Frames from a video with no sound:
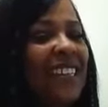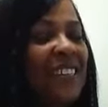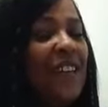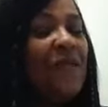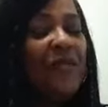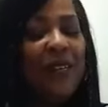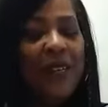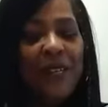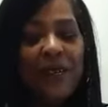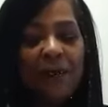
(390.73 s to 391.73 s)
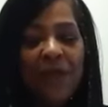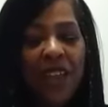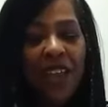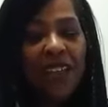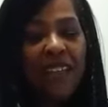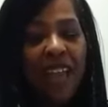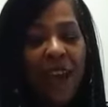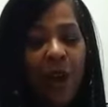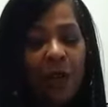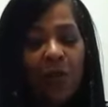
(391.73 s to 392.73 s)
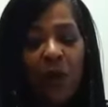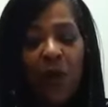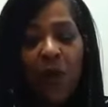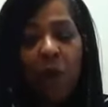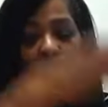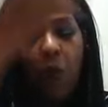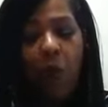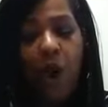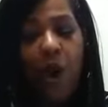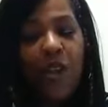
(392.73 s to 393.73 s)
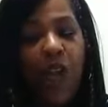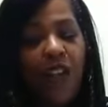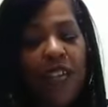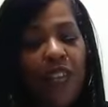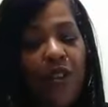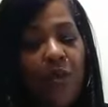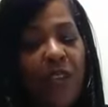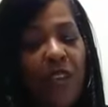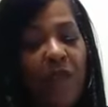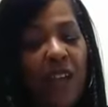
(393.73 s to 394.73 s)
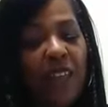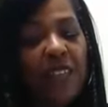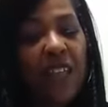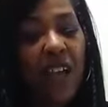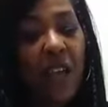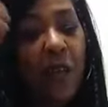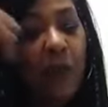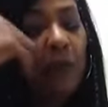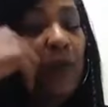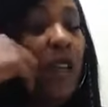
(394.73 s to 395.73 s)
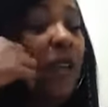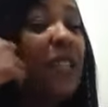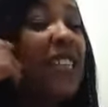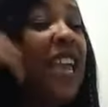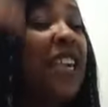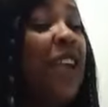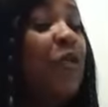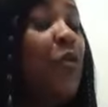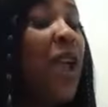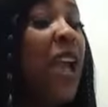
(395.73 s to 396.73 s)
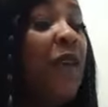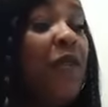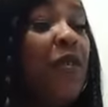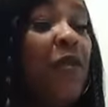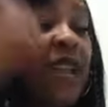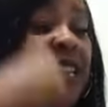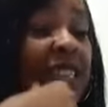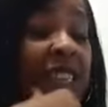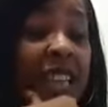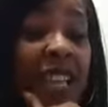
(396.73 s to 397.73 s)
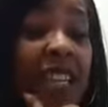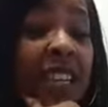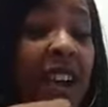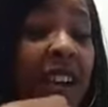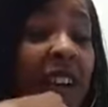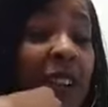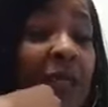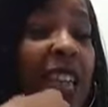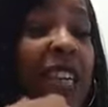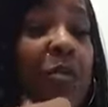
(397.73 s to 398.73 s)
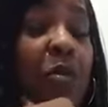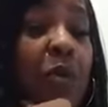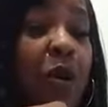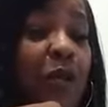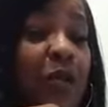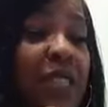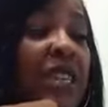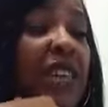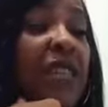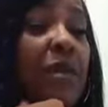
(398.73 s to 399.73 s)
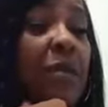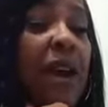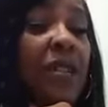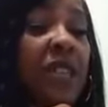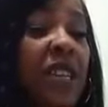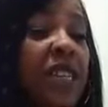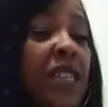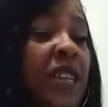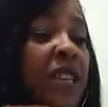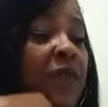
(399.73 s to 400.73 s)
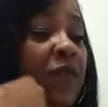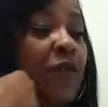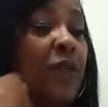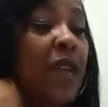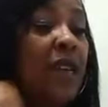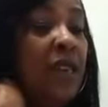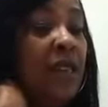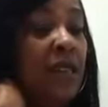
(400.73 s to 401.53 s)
Definitely. Now, can you give us a take? Have you ever ran into any janky promoters? And tell us about an incident if you would like.